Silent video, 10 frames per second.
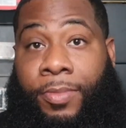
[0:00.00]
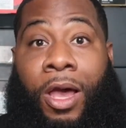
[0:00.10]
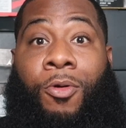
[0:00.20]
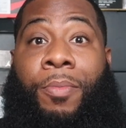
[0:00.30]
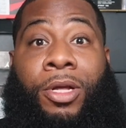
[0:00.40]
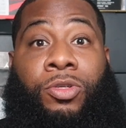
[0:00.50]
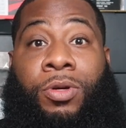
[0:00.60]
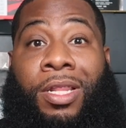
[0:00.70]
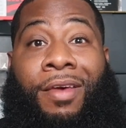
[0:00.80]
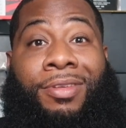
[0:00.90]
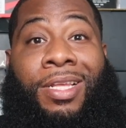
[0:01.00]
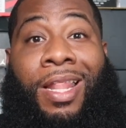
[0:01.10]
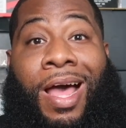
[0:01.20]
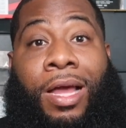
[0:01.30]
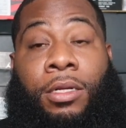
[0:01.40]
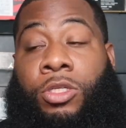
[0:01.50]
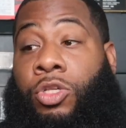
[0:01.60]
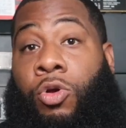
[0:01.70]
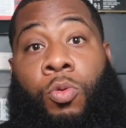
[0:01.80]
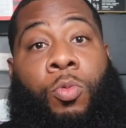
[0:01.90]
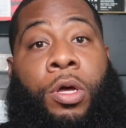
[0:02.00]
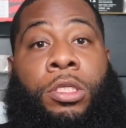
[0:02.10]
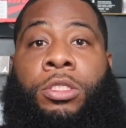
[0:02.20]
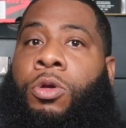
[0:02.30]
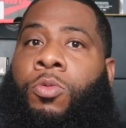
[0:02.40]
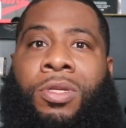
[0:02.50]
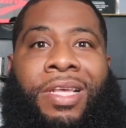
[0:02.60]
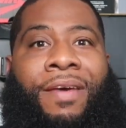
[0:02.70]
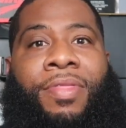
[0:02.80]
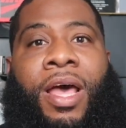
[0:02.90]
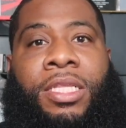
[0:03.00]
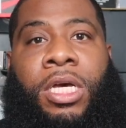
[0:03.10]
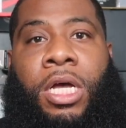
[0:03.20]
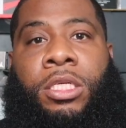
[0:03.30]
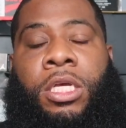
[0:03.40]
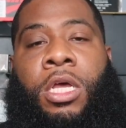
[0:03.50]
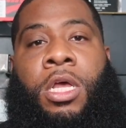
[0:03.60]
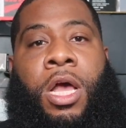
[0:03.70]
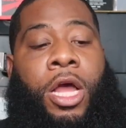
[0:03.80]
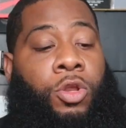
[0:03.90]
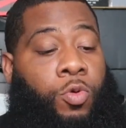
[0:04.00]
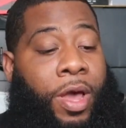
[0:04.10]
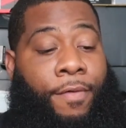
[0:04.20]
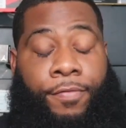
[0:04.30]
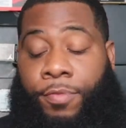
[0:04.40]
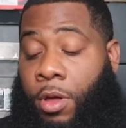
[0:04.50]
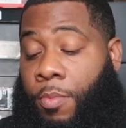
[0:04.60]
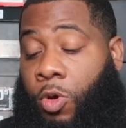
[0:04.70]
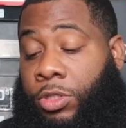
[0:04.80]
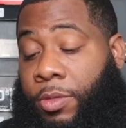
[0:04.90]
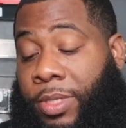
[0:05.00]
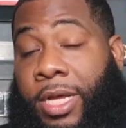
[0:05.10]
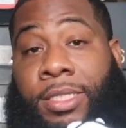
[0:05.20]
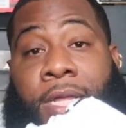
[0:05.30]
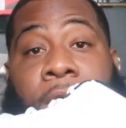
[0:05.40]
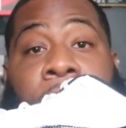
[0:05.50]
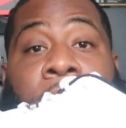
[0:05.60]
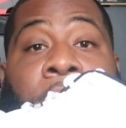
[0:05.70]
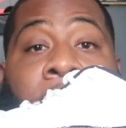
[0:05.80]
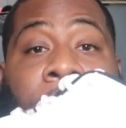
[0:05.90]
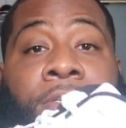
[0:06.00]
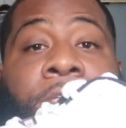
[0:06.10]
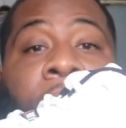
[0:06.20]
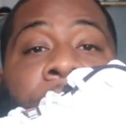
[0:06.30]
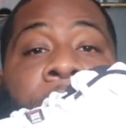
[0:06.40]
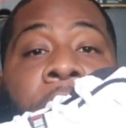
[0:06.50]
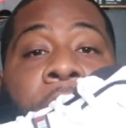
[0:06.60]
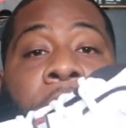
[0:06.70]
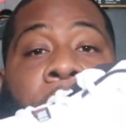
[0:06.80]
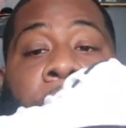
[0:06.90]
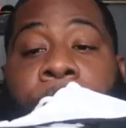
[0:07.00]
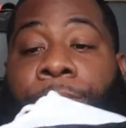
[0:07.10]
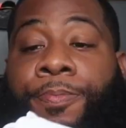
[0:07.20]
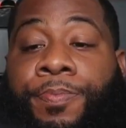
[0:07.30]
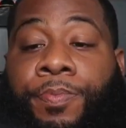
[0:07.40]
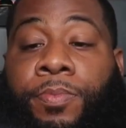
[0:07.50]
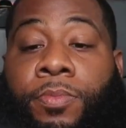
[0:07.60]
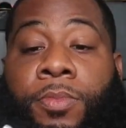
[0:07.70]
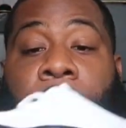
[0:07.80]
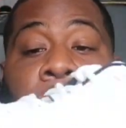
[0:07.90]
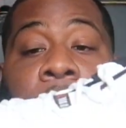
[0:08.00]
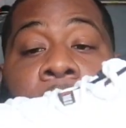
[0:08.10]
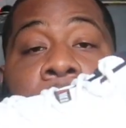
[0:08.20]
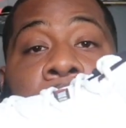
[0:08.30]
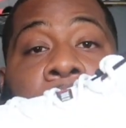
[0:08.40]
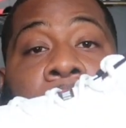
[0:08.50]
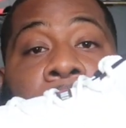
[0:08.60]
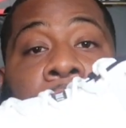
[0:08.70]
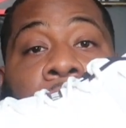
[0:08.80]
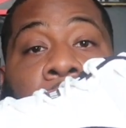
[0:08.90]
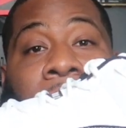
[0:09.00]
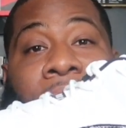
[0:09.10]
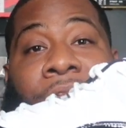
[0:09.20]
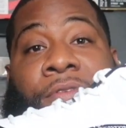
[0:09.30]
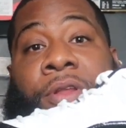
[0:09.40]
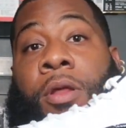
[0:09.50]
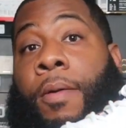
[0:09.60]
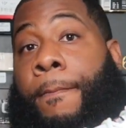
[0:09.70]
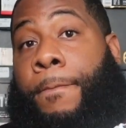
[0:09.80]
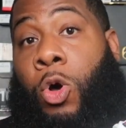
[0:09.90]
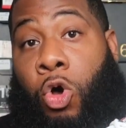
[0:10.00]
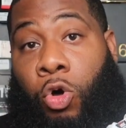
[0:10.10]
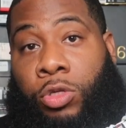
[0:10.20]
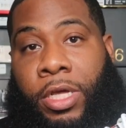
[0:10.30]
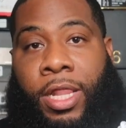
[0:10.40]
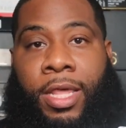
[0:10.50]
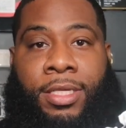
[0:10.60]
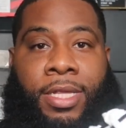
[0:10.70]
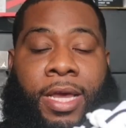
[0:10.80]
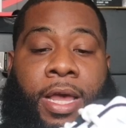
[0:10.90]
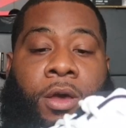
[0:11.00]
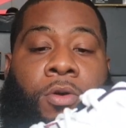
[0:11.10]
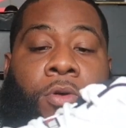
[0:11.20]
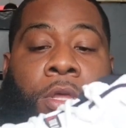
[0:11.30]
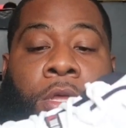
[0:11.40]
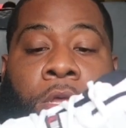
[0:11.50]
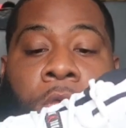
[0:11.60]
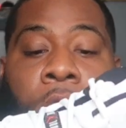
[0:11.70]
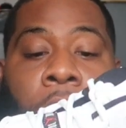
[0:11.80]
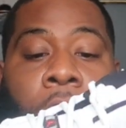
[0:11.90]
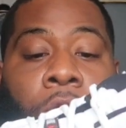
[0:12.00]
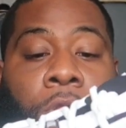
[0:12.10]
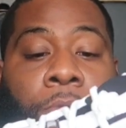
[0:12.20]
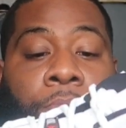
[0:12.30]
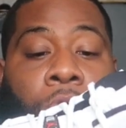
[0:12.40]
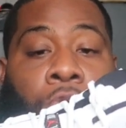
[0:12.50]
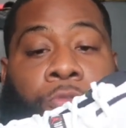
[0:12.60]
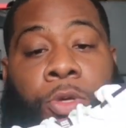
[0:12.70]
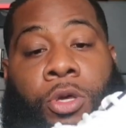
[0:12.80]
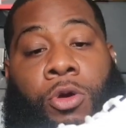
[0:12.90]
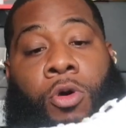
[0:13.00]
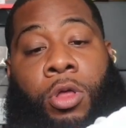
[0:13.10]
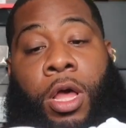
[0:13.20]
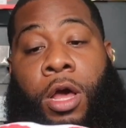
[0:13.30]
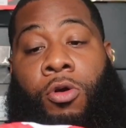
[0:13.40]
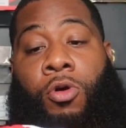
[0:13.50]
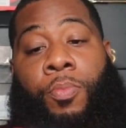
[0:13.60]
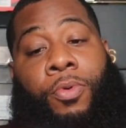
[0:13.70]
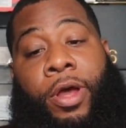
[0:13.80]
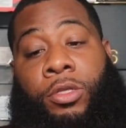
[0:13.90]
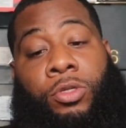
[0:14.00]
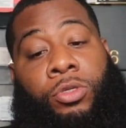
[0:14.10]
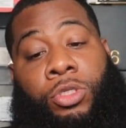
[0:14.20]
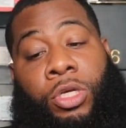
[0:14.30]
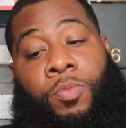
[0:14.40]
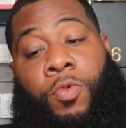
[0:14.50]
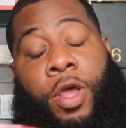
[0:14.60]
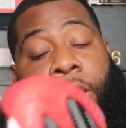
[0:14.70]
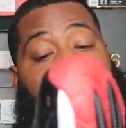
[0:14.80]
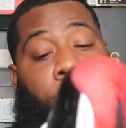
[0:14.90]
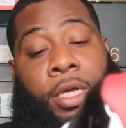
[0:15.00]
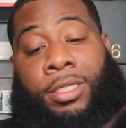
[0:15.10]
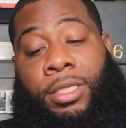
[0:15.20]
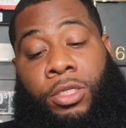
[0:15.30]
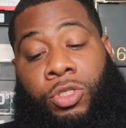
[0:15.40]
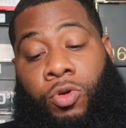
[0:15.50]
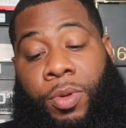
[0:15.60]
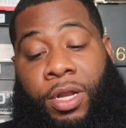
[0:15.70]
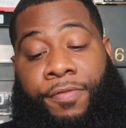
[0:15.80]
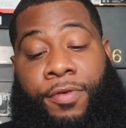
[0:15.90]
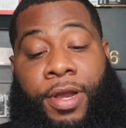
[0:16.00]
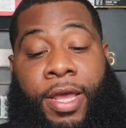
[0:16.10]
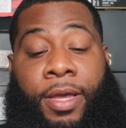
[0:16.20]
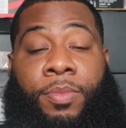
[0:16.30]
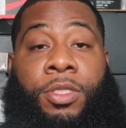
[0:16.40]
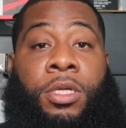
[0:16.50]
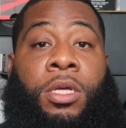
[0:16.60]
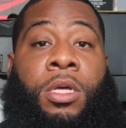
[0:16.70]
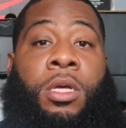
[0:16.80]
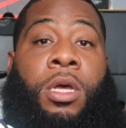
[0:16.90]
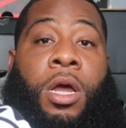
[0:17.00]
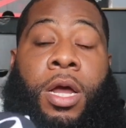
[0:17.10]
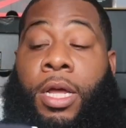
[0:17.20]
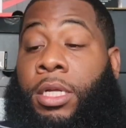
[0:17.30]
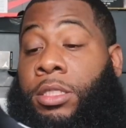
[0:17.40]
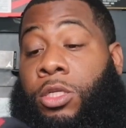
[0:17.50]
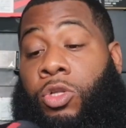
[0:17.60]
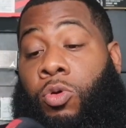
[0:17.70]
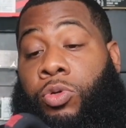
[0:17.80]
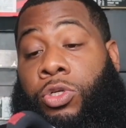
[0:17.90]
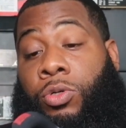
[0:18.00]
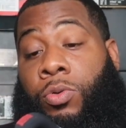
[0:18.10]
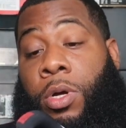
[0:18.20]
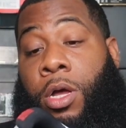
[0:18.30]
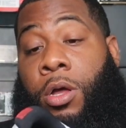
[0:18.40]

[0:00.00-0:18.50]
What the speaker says: I wear my Jordan 11s a lot. Certain ones I have not touched. I do have most of them Deadstock. As you can see right here is the Jordan 11 Bulls. It's like I call it the Bulls, but you can call it Concord Breds or Gym Red. I've seen so many different names. All right, it's a dope shoe.